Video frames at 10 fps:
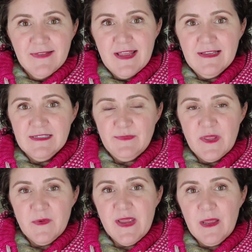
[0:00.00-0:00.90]
and
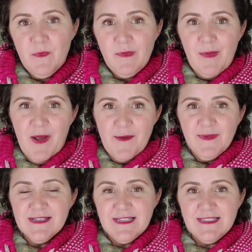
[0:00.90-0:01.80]
spend the weekend with my mom,
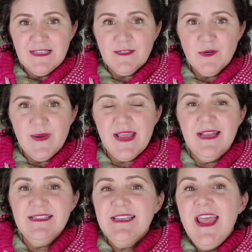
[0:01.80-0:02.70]
because it's Easter
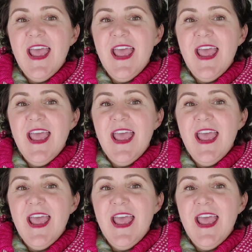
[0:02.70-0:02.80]
weekend.